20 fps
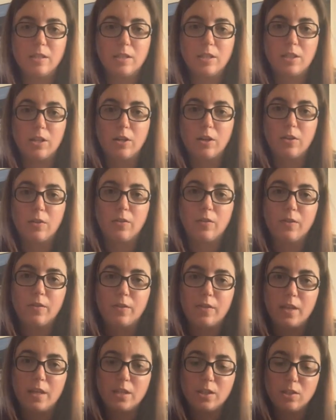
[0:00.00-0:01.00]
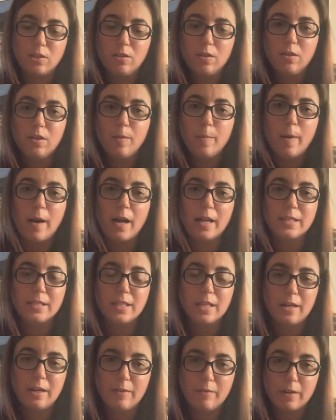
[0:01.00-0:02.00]
So these are all the
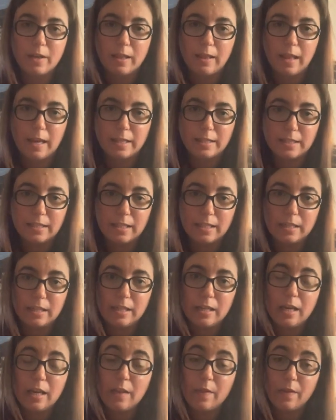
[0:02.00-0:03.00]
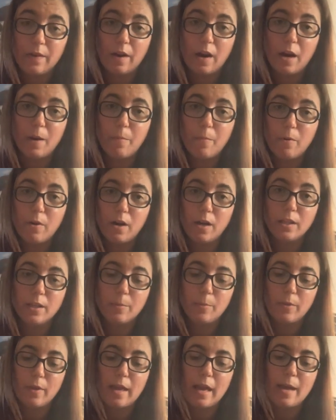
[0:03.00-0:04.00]
pods that I've collected. There are more on
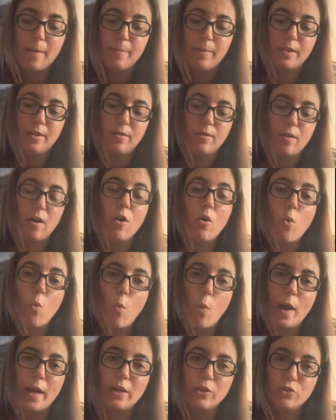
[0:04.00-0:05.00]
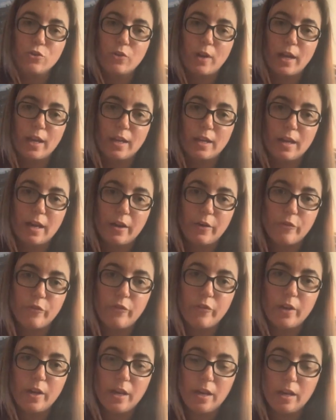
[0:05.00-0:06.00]
the plant, but they're not quite dry enough.
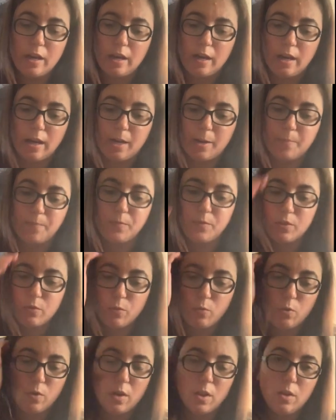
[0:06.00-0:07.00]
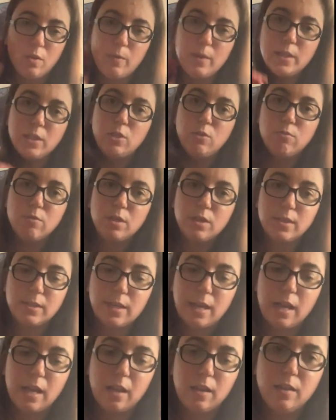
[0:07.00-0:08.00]
One of the ways you can
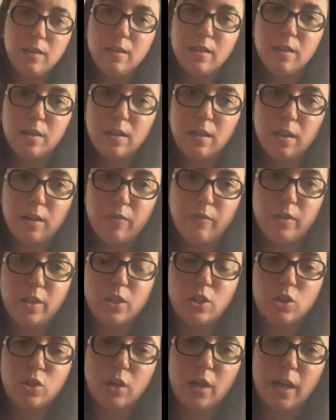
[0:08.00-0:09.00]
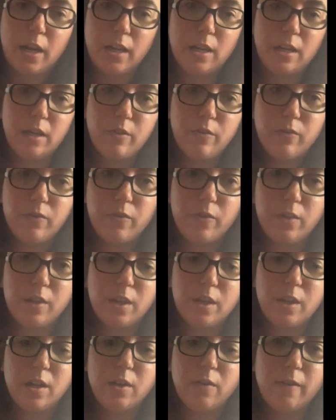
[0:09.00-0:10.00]
tell if it's dry enough,
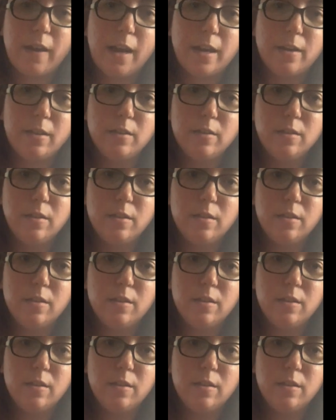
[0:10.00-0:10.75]
hear it rattle.